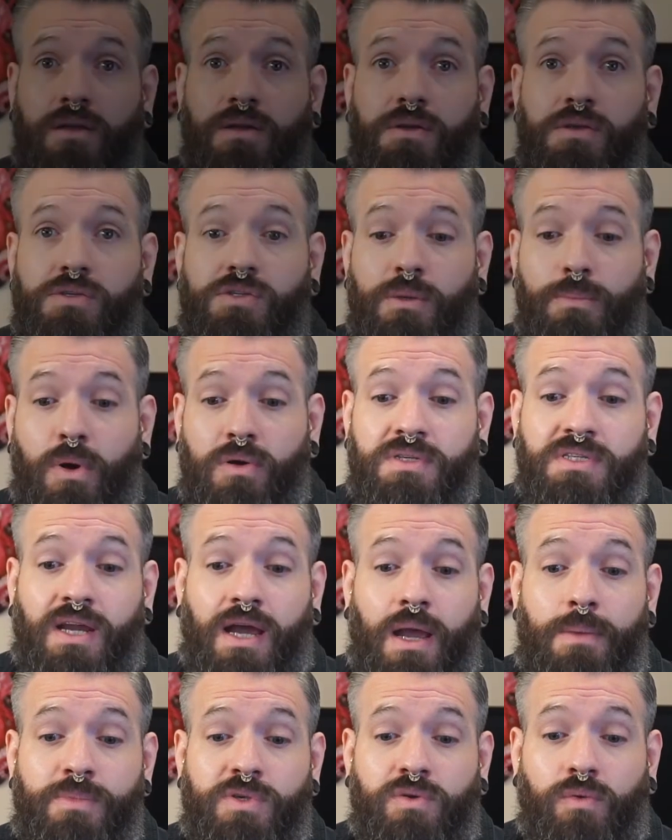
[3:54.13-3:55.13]
So most
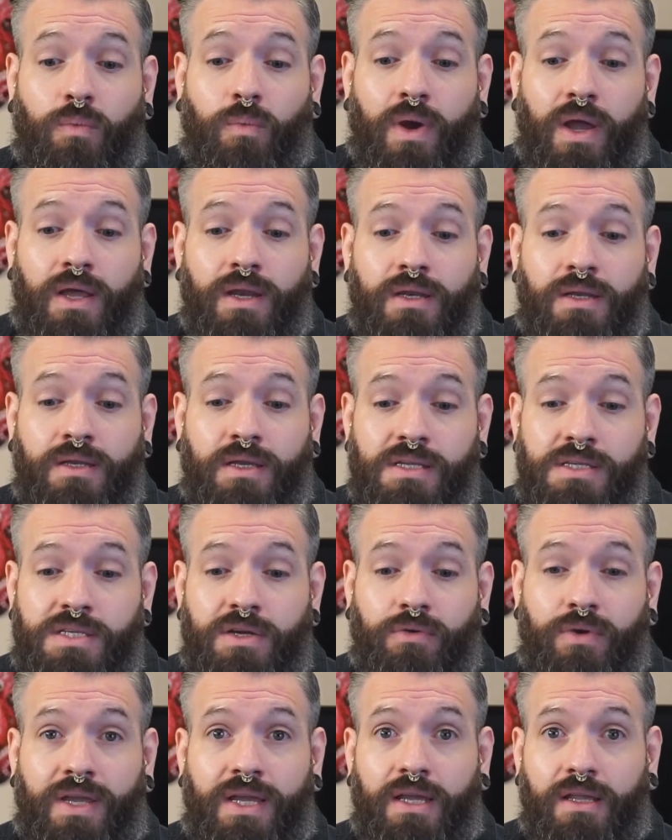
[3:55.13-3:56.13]
times when
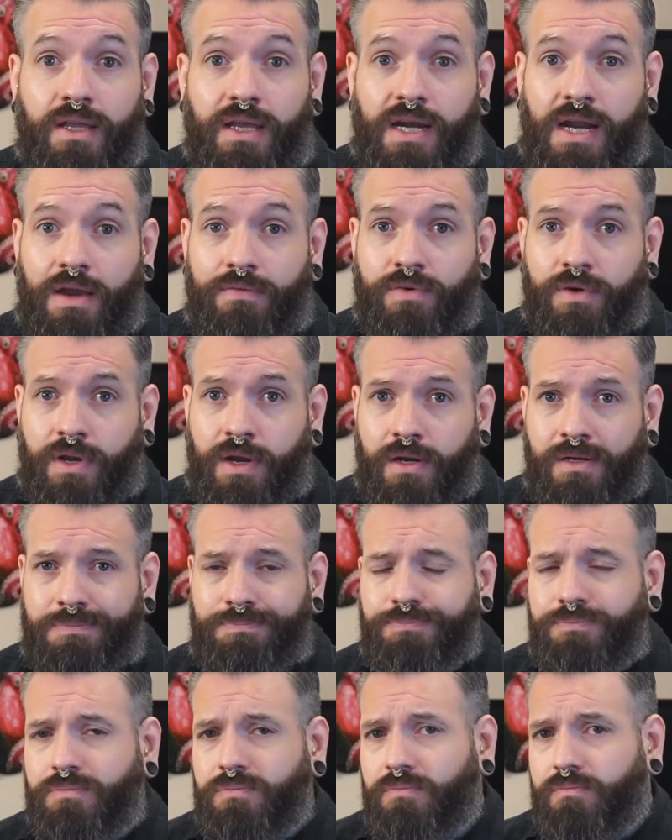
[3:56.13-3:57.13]
considering healing and aftercare,
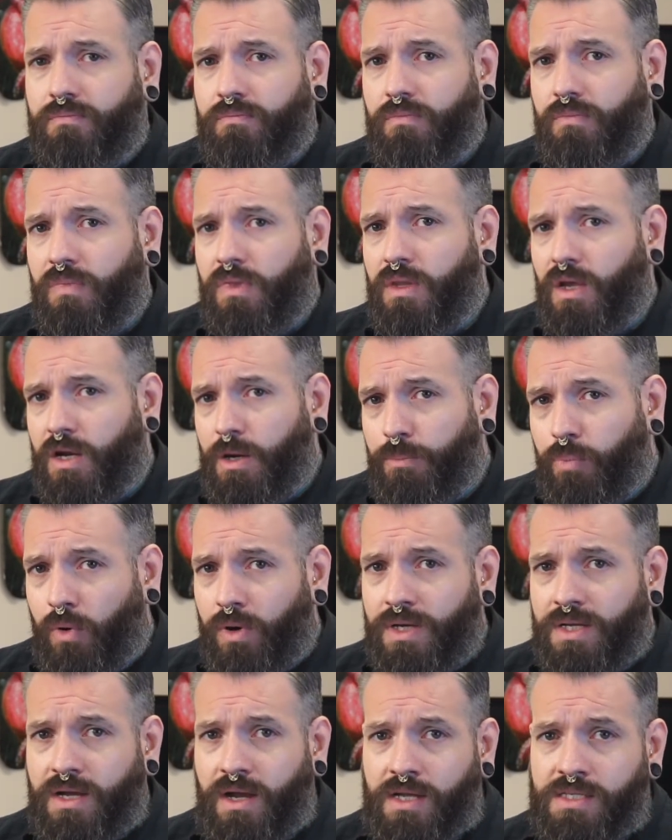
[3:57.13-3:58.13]
an
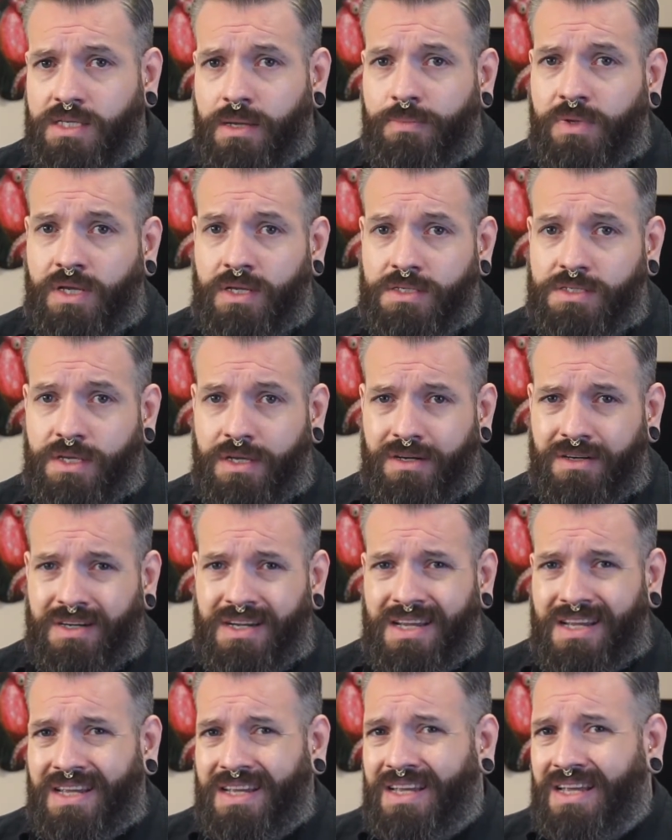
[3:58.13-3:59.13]
important concept to consider
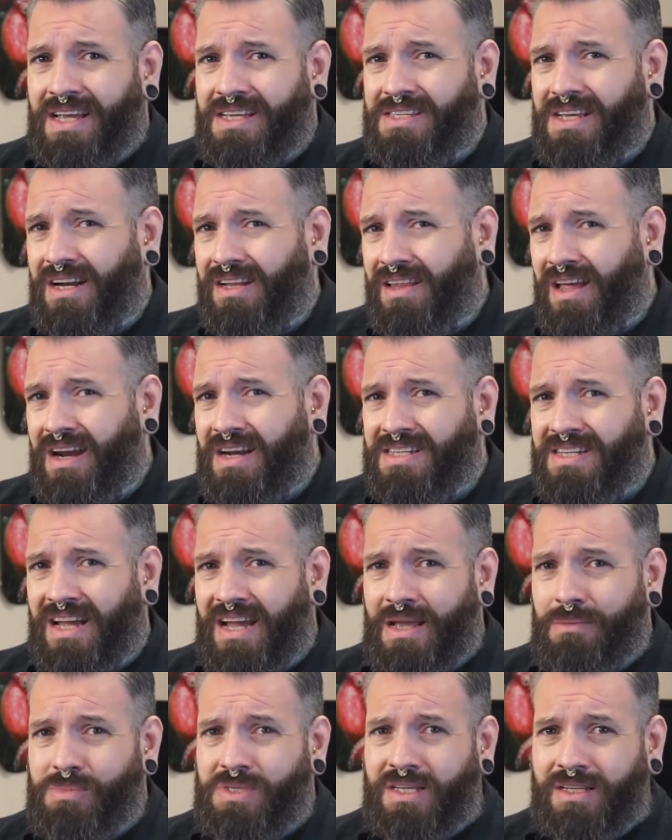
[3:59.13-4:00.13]
is that a lot of
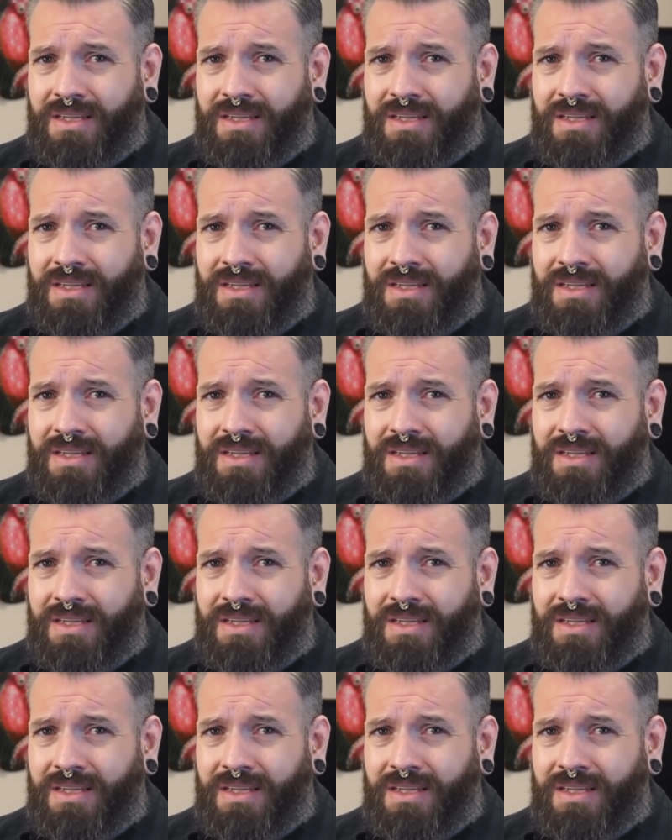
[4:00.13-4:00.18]
times